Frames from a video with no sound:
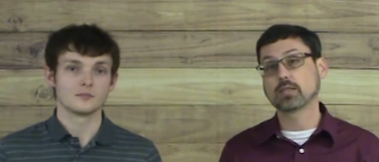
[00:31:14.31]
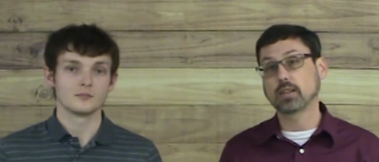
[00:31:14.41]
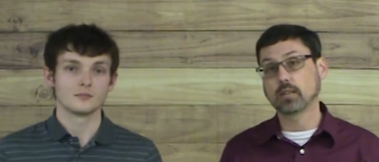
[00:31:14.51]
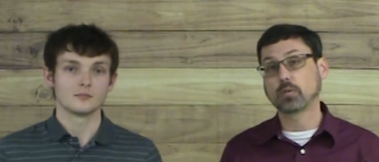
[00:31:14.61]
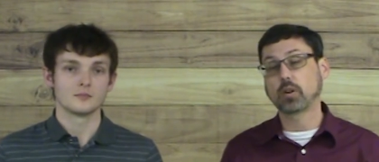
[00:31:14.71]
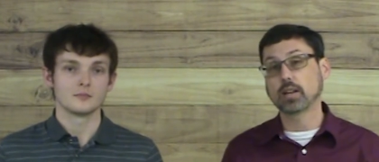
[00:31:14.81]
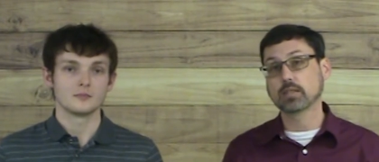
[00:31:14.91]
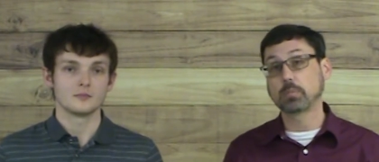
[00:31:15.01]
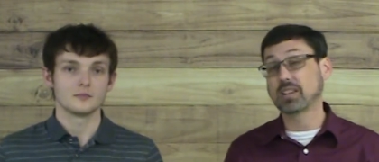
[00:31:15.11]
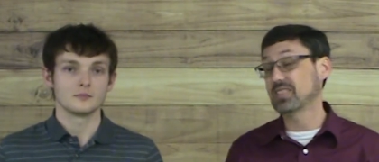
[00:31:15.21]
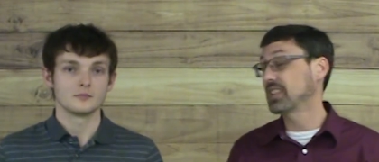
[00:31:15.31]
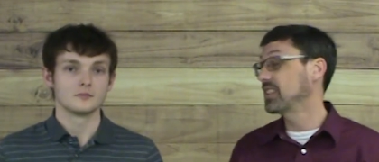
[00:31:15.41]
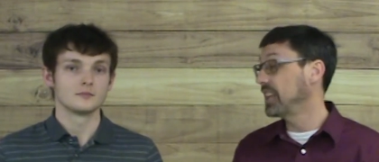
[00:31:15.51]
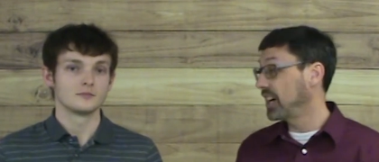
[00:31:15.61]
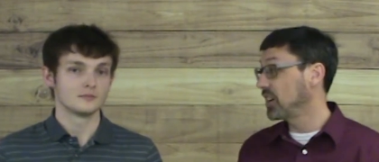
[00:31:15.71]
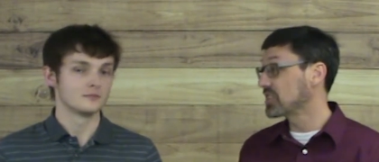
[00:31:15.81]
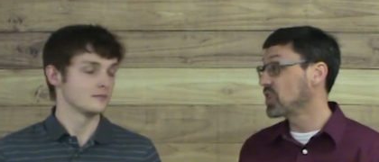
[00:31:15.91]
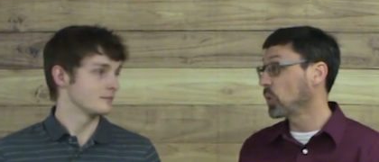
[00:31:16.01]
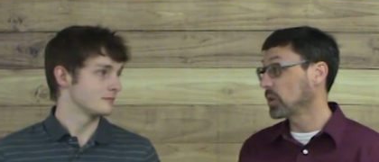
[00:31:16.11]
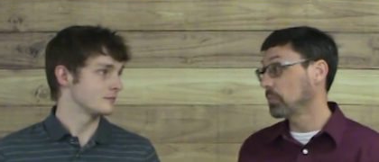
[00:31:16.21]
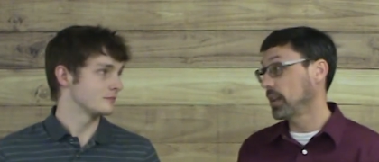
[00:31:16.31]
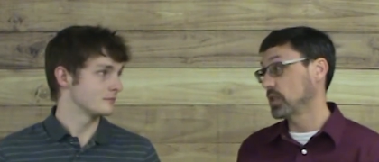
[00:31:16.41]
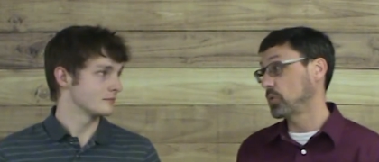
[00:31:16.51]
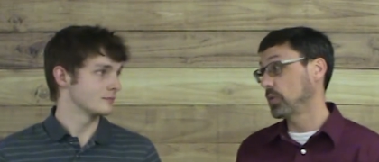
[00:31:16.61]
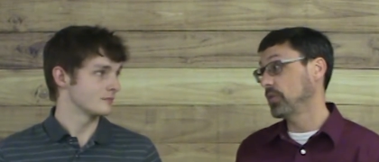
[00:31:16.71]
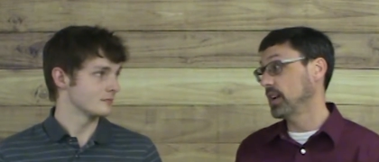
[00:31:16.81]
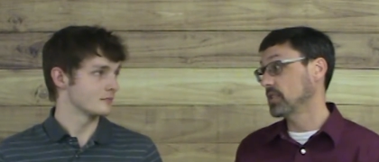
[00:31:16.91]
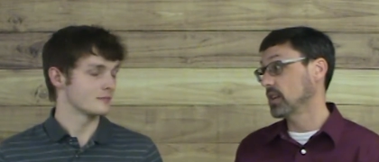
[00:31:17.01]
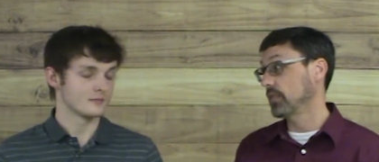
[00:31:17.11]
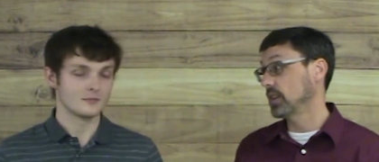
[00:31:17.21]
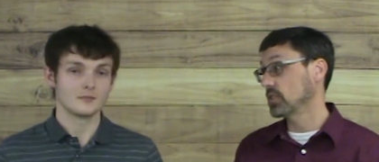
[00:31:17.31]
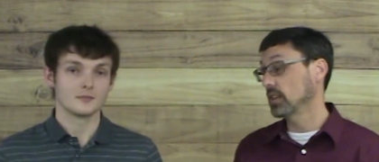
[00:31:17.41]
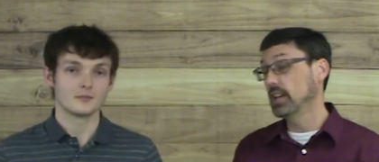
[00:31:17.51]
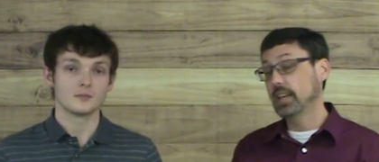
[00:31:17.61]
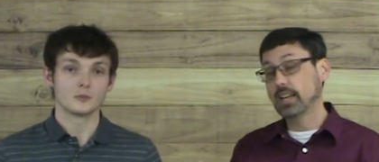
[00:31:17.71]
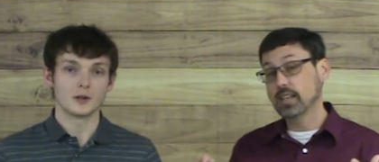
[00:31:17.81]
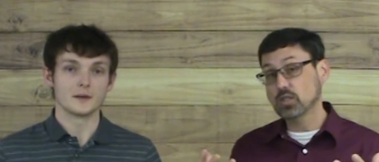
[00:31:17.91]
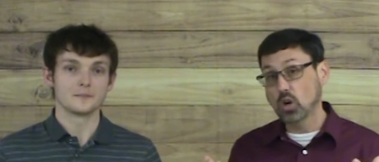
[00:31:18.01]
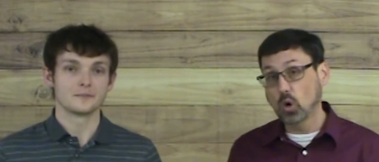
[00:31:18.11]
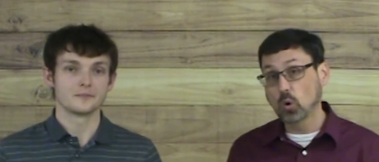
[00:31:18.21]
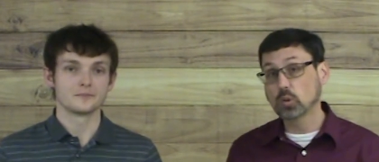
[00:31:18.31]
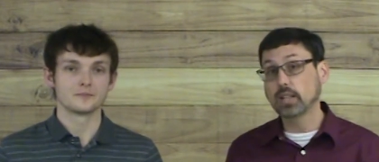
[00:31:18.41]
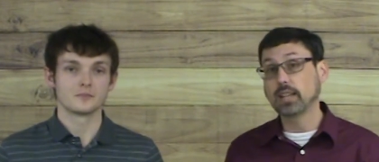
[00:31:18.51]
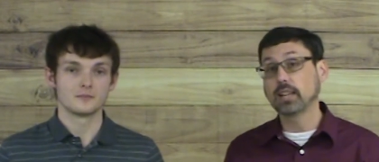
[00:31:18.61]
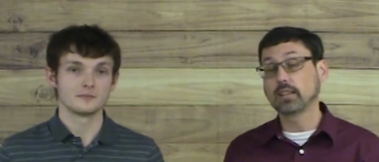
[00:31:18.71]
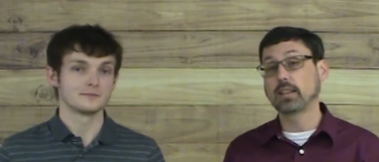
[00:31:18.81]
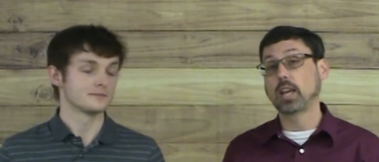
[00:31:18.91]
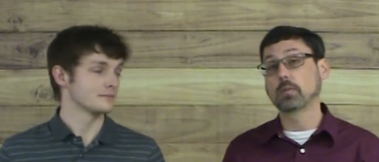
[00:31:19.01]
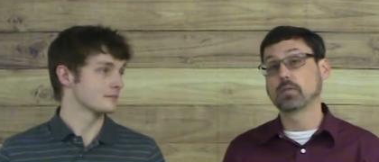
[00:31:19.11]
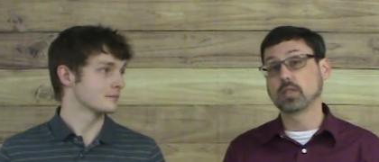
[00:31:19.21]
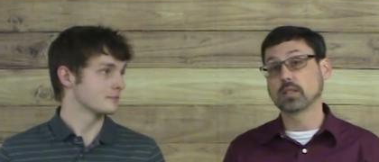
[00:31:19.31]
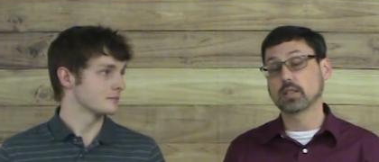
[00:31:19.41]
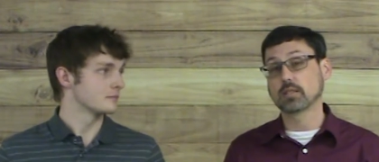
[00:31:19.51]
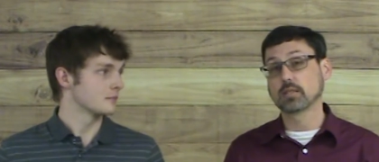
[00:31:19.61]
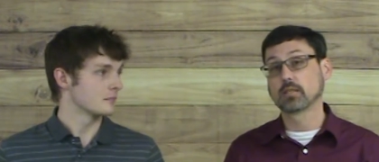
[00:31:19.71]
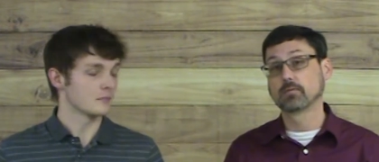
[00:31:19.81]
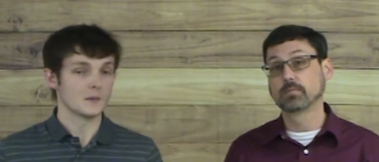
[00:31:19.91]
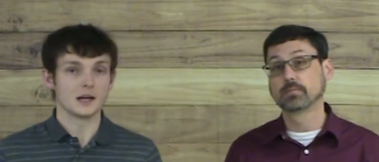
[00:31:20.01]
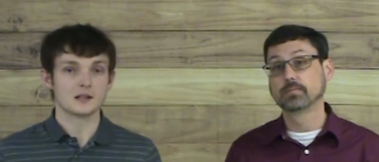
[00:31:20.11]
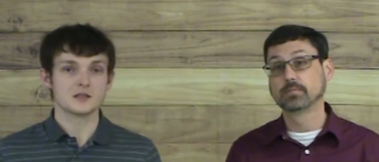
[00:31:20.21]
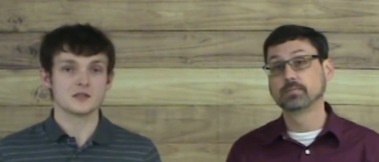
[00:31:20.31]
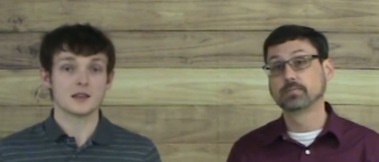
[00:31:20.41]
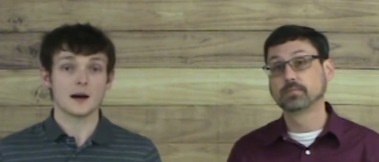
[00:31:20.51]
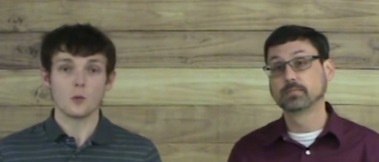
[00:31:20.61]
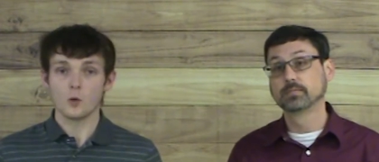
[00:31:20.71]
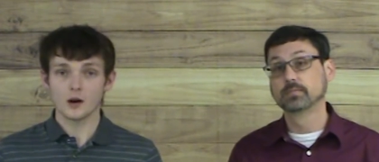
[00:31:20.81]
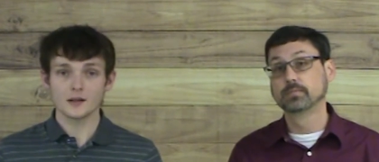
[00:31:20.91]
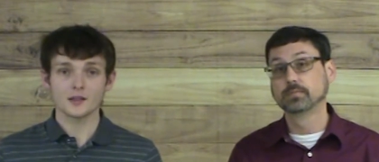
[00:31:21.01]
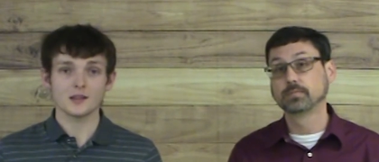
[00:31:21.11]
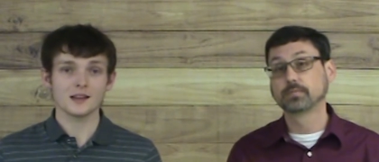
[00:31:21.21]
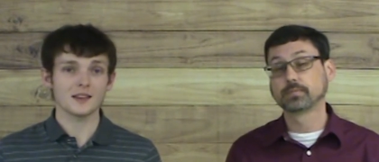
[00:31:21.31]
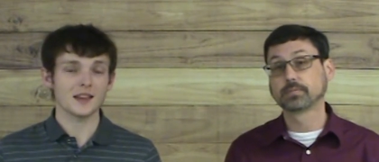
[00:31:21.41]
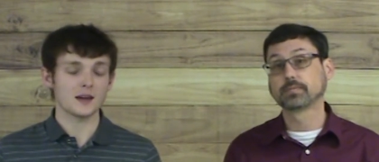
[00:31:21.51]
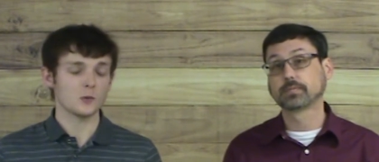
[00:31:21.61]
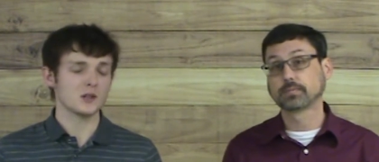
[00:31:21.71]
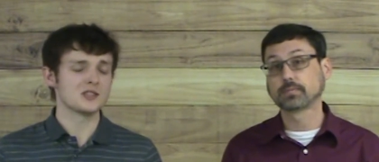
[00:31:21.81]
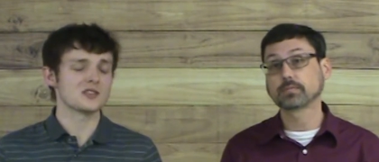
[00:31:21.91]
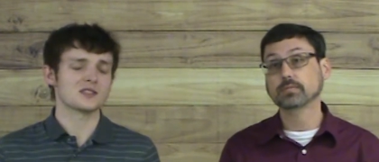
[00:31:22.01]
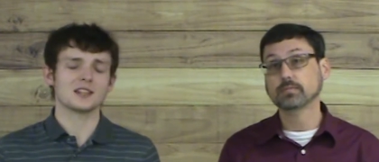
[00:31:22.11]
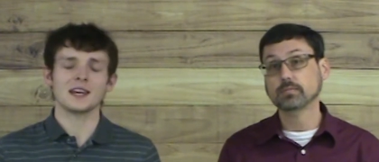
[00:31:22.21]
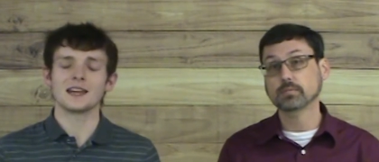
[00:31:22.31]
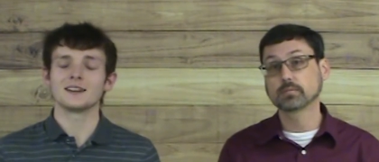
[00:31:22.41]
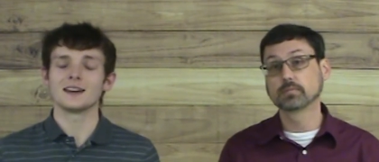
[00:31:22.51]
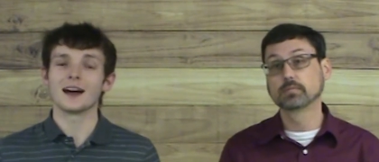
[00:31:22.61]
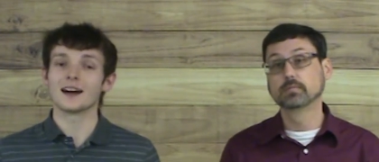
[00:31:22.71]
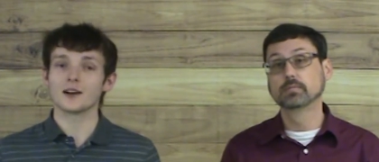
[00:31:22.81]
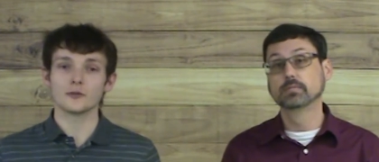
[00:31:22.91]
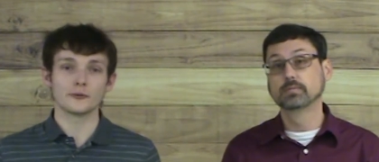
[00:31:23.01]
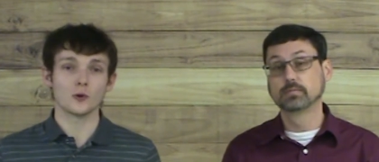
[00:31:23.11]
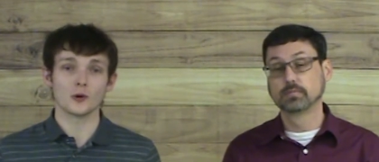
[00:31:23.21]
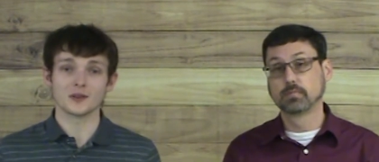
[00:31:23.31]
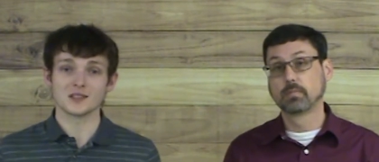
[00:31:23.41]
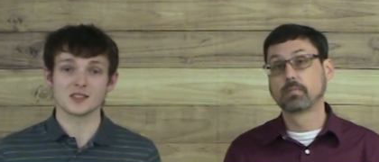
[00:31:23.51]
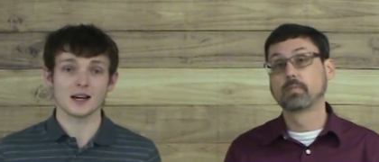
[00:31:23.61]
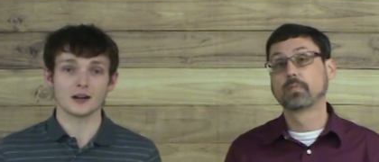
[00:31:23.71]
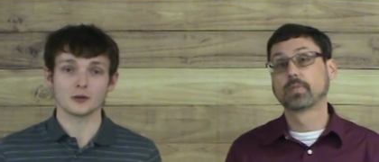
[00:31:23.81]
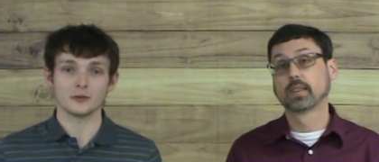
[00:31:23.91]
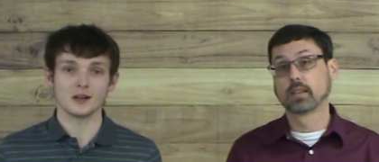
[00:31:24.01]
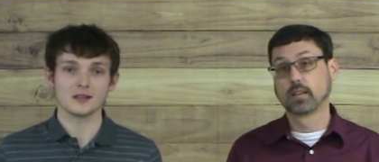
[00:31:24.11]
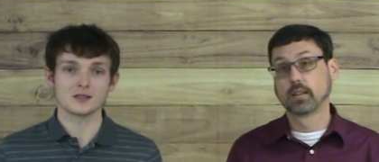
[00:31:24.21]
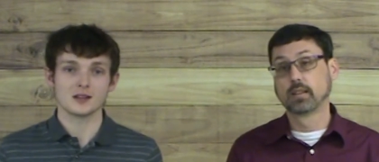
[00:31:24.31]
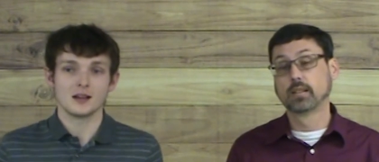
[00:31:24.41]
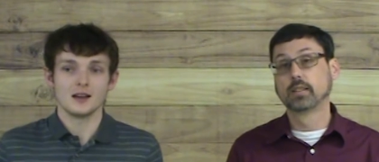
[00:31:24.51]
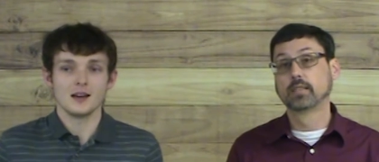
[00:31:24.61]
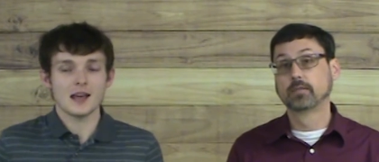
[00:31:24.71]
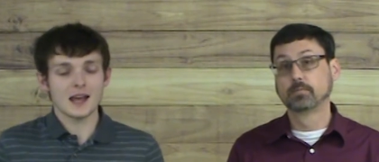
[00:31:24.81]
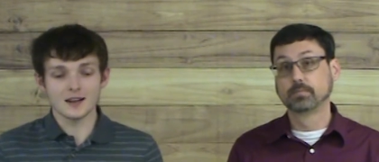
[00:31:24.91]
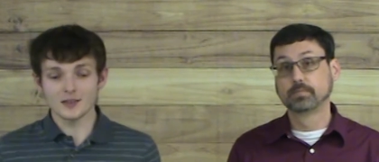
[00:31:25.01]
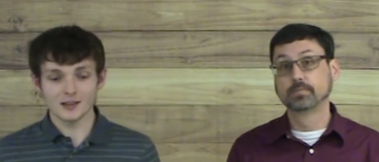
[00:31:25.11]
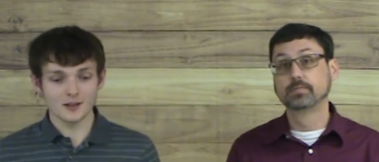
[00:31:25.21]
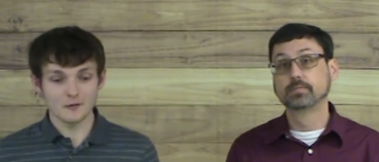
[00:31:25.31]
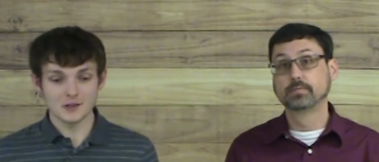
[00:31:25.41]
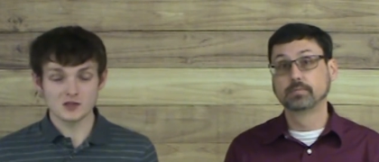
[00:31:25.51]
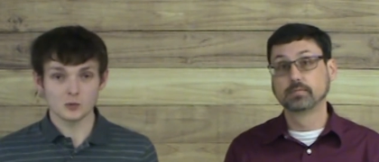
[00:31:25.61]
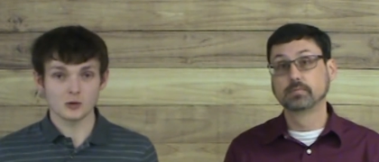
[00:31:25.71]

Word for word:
Speaker 1: has done for us because there is the only place where we find salvation. It right. is only in the name of Jesus.
Speaker 2: Yeah, it's that one thing that we just cannot afford to sacrifice. Anything of this